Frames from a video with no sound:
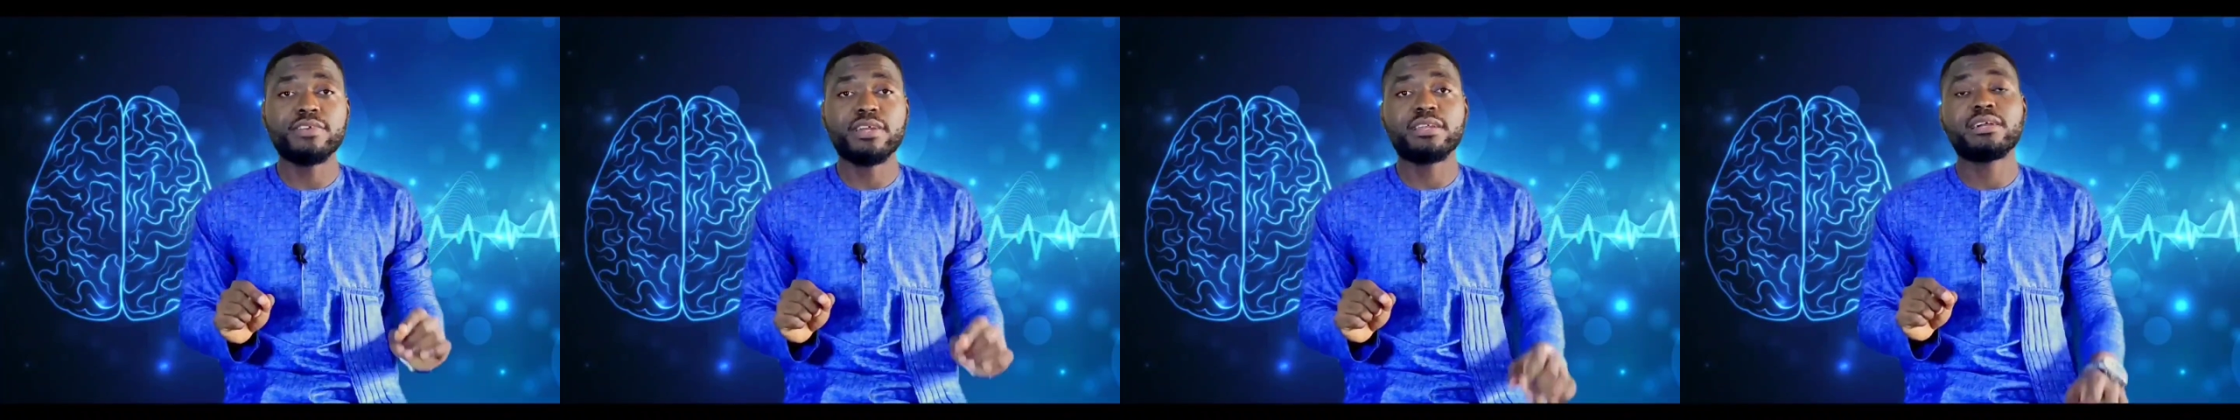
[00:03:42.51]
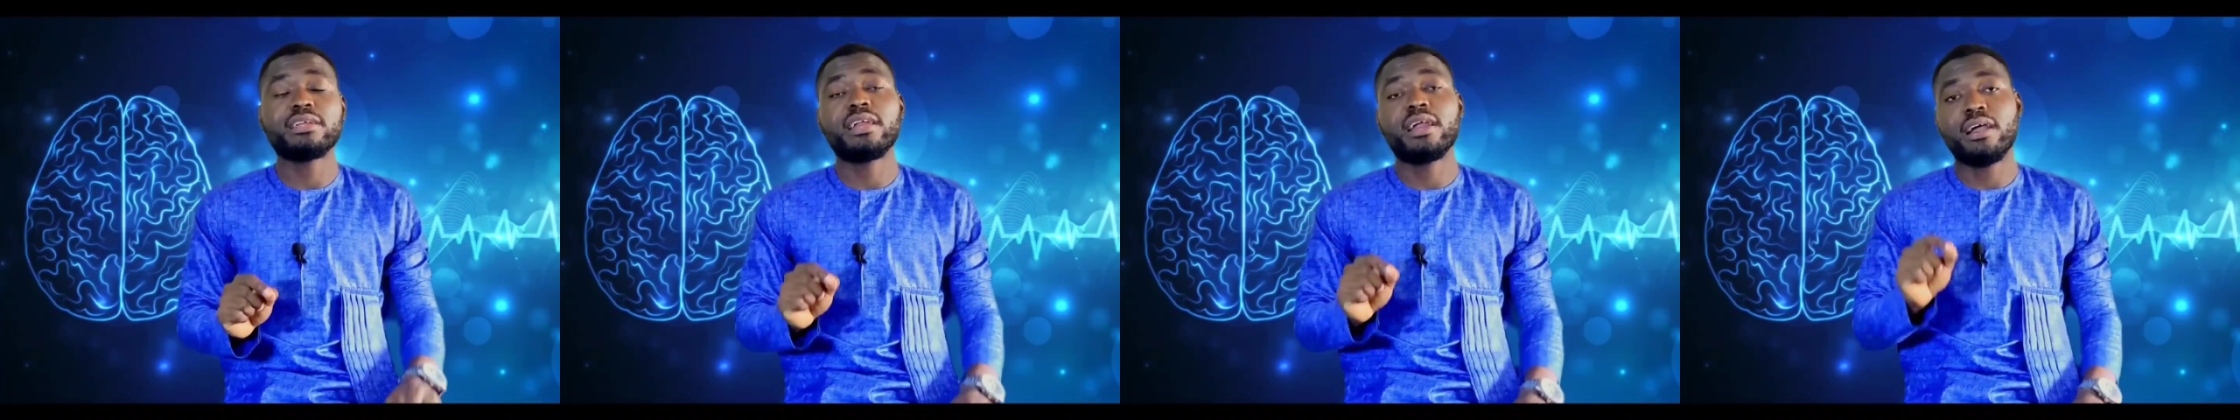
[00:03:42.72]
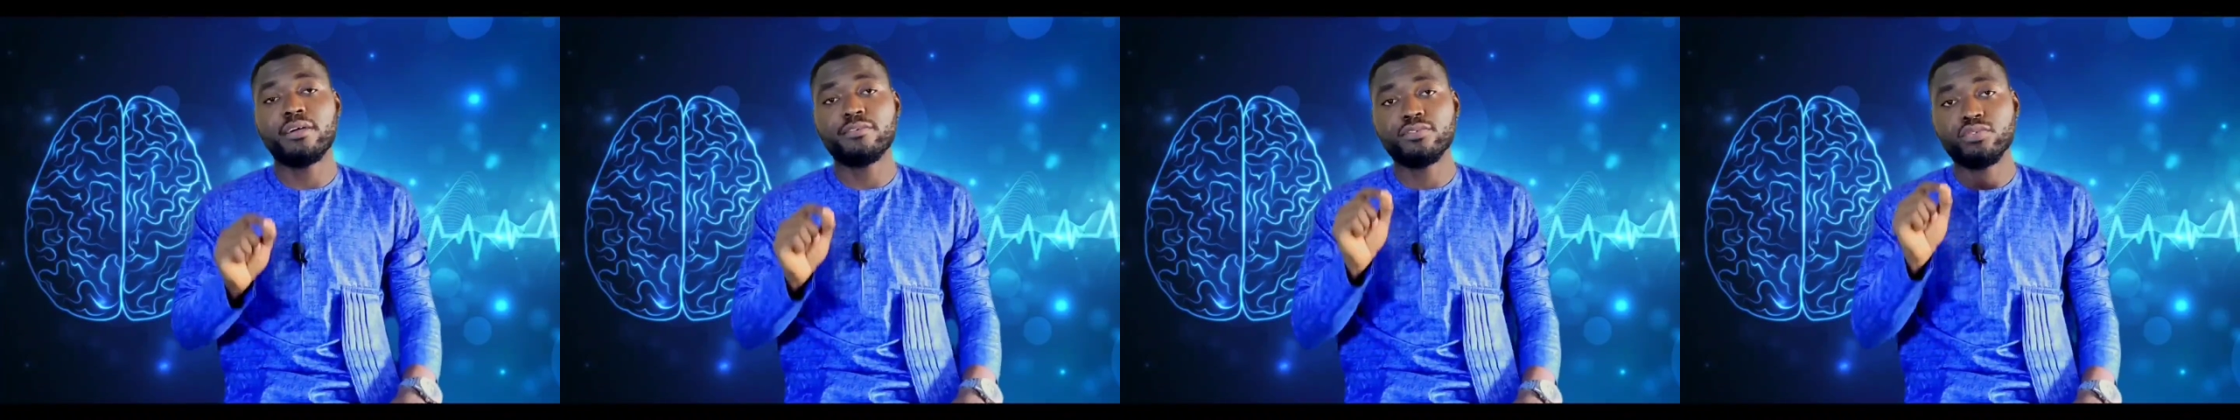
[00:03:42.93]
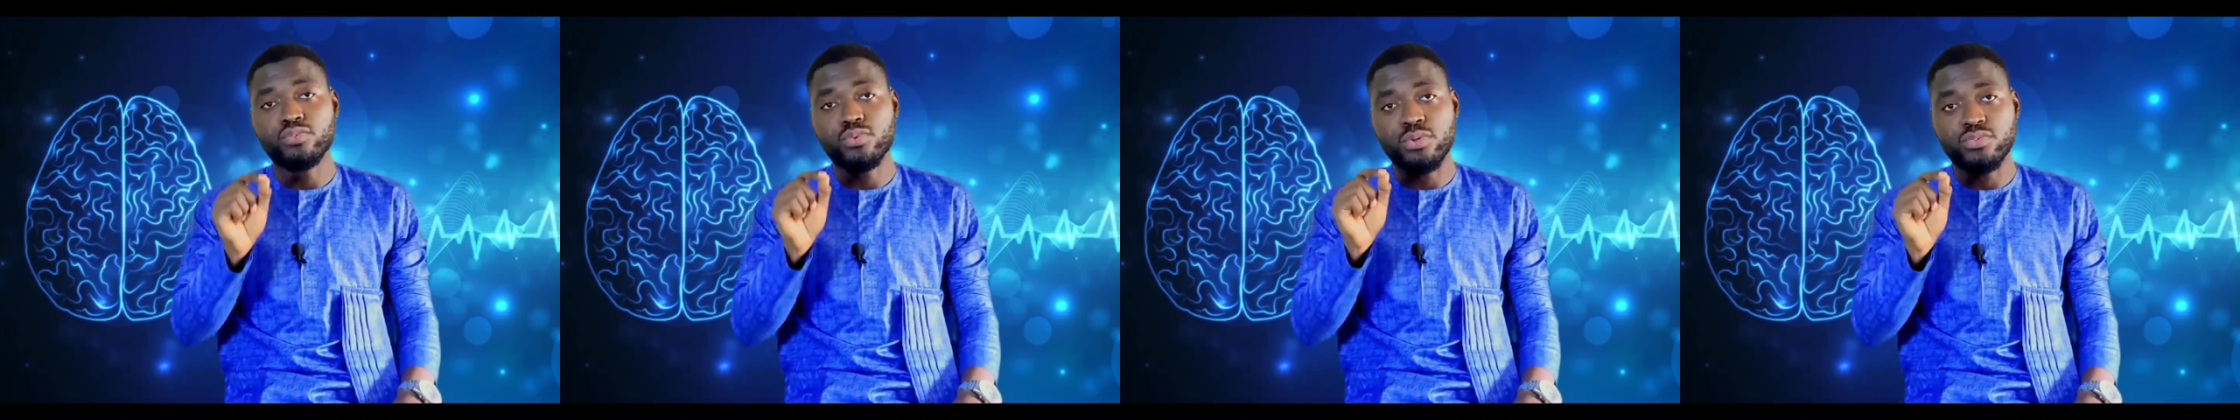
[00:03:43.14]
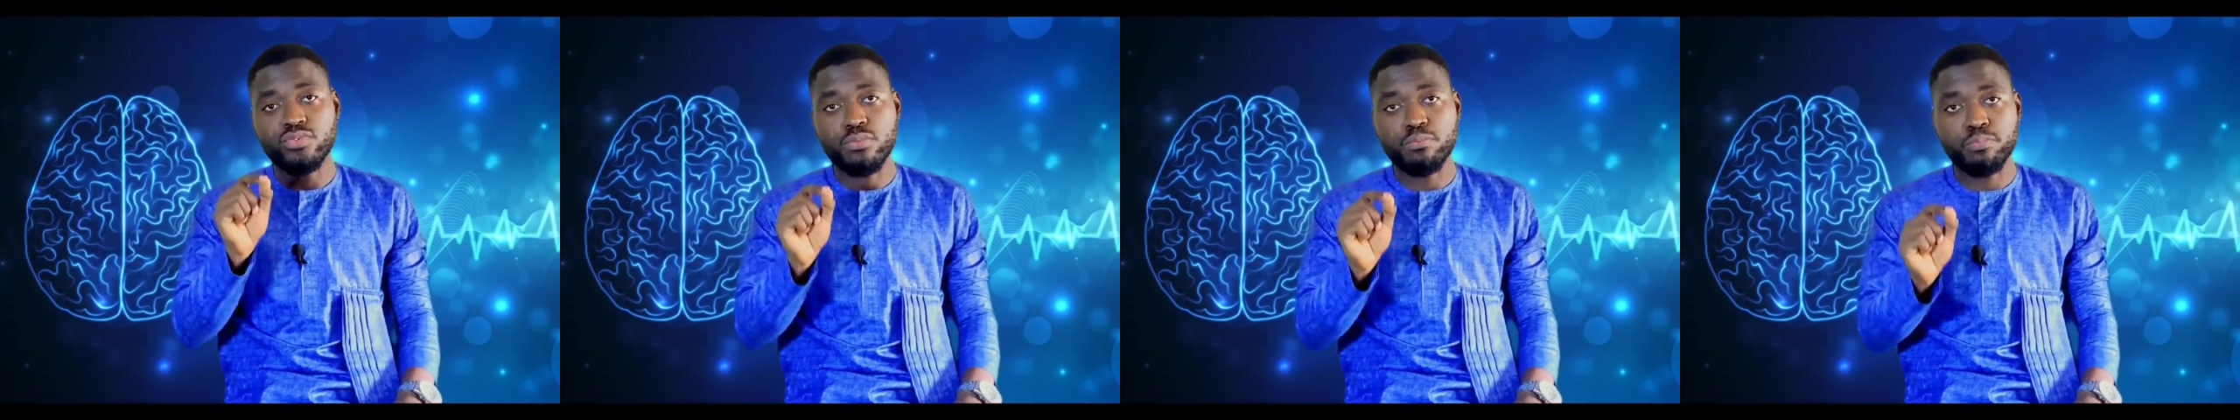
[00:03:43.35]
I have to
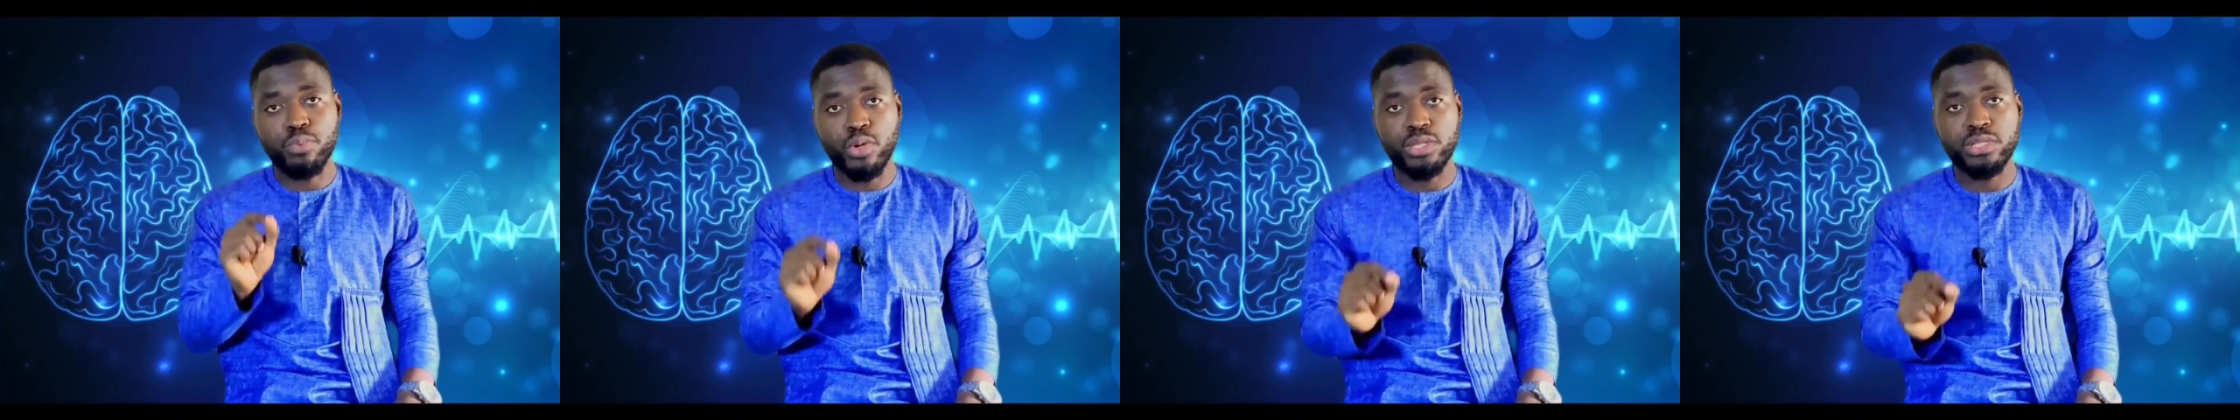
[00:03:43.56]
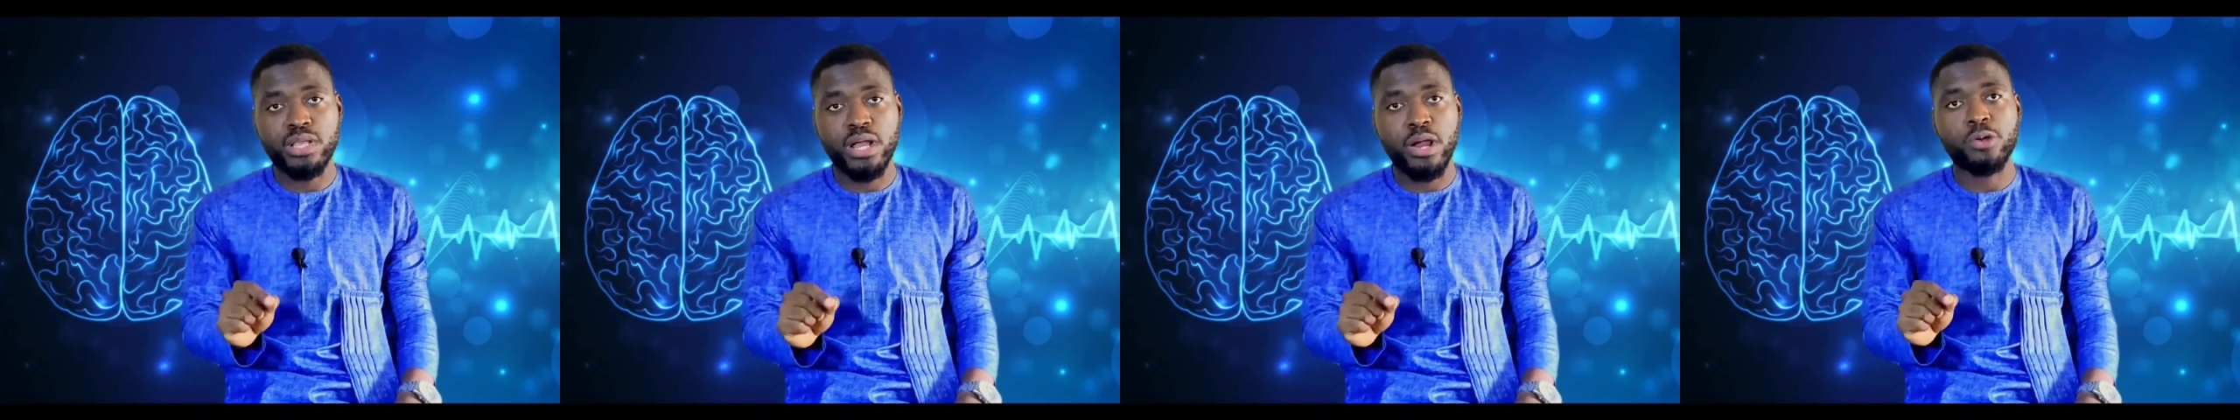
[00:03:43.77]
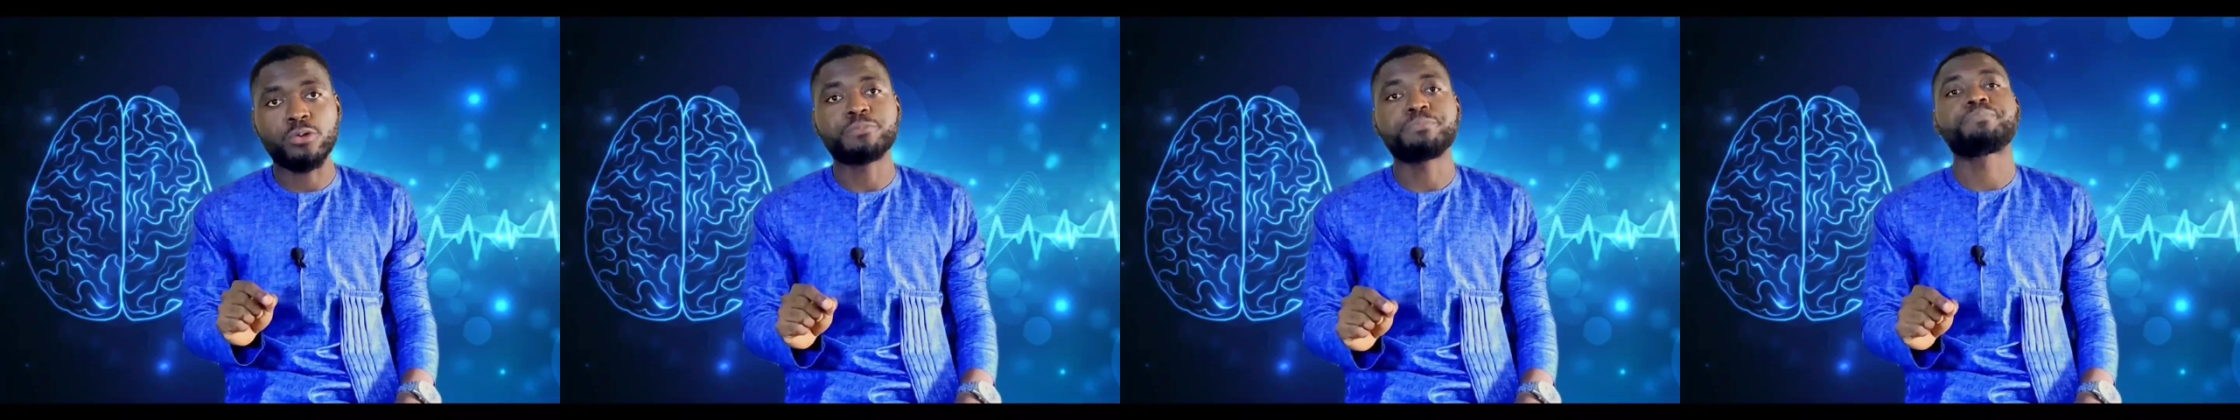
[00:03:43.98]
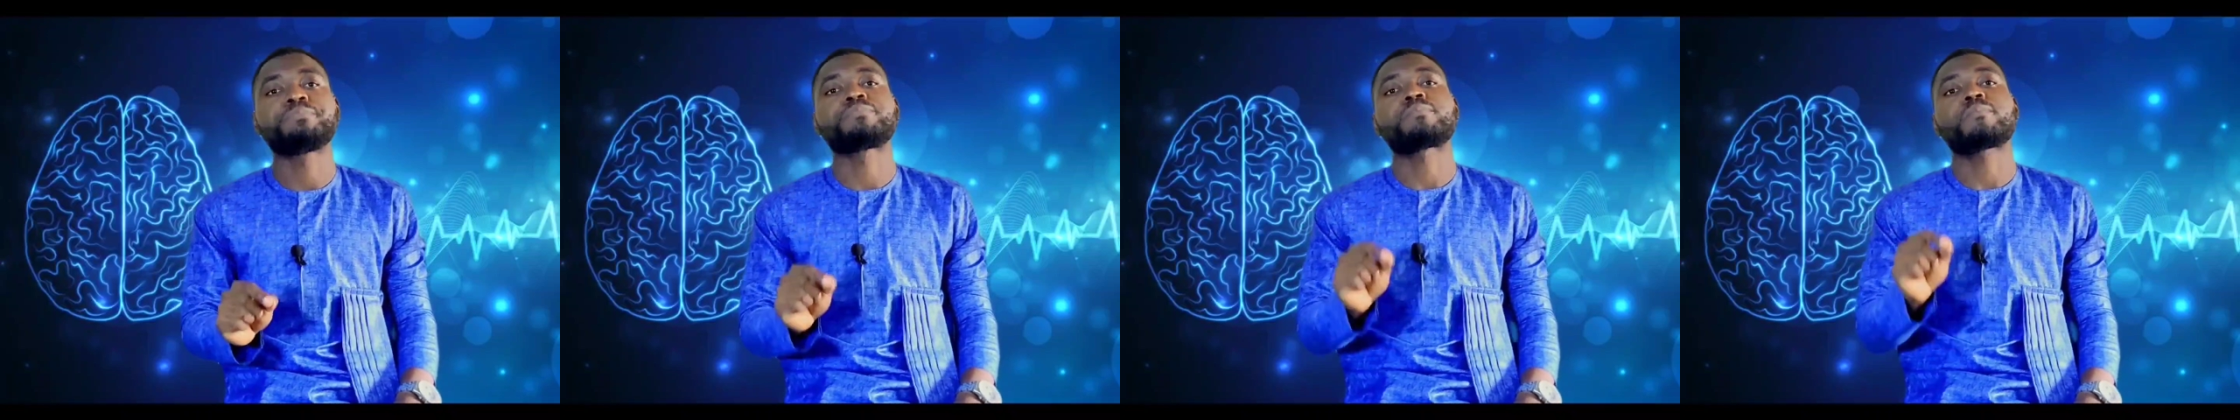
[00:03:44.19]
also point out,